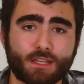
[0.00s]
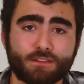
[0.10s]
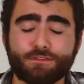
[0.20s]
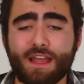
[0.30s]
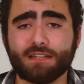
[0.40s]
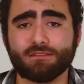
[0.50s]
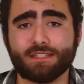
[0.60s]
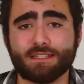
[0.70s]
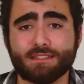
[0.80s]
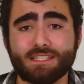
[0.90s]
and
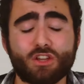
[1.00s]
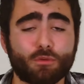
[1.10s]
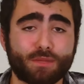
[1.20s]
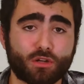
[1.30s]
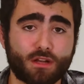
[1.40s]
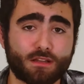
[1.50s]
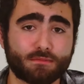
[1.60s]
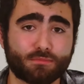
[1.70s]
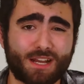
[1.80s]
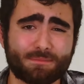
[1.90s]
finally Diomira,
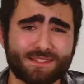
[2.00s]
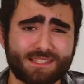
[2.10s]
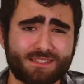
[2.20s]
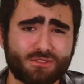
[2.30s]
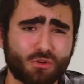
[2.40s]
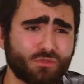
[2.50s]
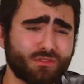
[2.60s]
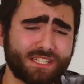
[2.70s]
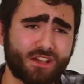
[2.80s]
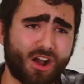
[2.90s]
perhaps the
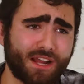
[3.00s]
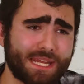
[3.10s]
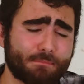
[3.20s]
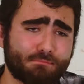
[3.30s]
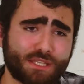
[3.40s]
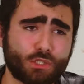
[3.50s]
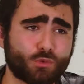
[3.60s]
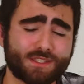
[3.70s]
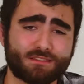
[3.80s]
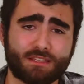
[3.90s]
only
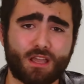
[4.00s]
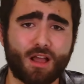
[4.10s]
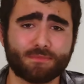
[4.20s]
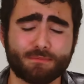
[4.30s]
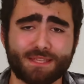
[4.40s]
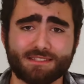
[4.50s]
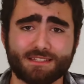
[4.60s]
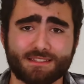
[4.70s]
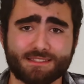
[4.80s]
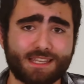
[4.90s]
unambiguously
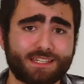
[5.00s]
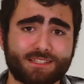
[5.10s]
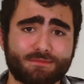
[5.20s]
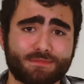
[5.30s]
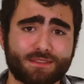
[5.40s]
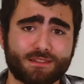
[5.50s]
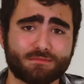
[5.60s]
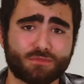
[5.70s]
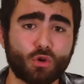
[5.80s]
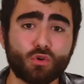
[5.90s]
optimistic city in the
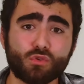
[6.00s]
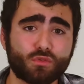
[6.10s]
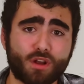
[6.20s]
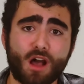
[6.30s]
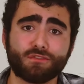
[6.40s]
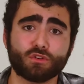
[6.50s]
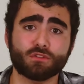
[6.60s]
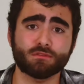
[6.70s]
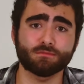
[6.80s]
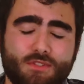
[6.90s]
whole
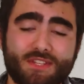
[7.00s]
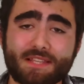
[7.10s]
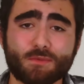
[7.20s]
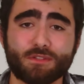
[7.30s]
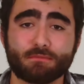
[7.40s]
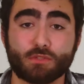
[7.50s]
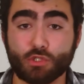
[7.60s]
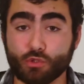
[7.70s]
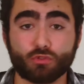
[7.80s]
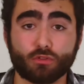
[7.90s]
novel. So that's what
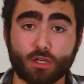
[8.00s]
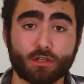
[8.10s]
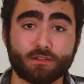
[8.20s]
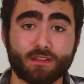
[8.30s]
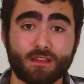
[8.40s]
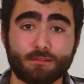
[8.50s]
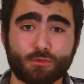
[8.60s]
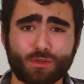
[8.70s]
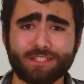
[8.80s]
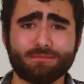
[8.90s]
you learned.
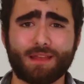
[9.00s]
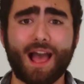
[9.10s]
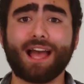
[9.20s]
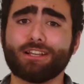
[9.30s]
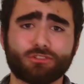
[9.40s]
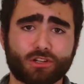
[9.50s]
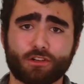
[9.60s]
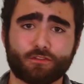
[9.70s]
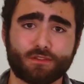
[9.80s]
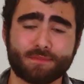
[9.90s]
What did I
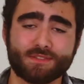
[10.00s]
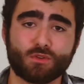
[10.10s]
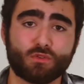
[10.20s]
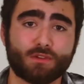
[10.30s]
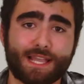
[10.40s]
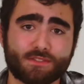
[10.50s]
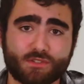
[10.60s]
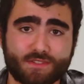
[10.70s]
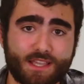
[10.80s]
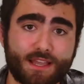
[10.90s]
learn from this whole
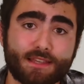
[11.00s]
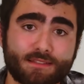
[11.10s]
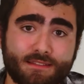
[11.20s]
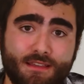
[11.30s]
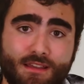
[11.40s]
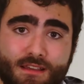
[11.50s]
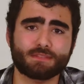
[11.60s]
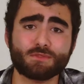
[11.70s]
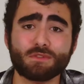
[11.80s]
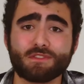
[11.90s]
exercise?
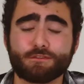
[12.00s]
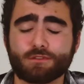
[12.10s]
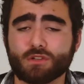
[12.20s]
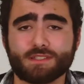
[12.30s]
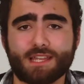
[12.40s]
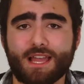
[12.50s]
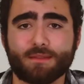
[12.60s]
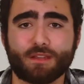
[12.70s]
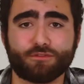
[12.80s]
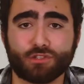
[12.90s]
This was the first
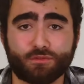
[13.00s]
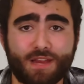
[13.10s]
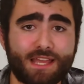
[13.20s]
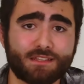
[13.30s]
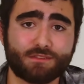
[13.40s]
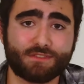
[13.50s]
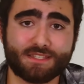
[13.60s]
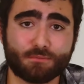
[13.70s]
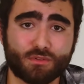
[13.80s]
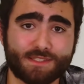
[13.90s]
time I've reread
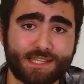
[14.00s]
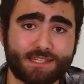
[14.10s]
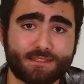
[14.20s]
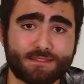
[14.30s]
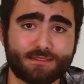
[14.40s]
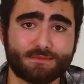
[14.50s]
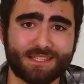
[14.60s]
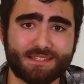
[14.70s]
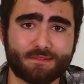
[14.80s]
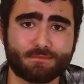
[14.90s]
Invisible Cities
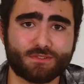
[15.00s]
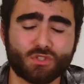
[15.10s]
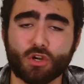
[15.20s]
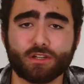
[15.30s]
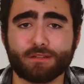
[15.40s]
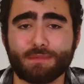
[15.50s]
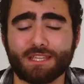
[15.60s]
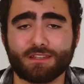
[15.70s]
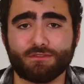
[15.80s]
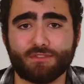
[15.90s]
since I started
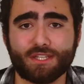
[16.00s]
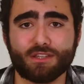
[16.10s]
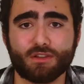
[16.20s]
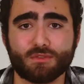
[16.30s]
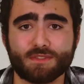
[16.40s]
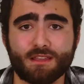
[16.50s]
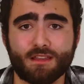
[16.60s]
making videos.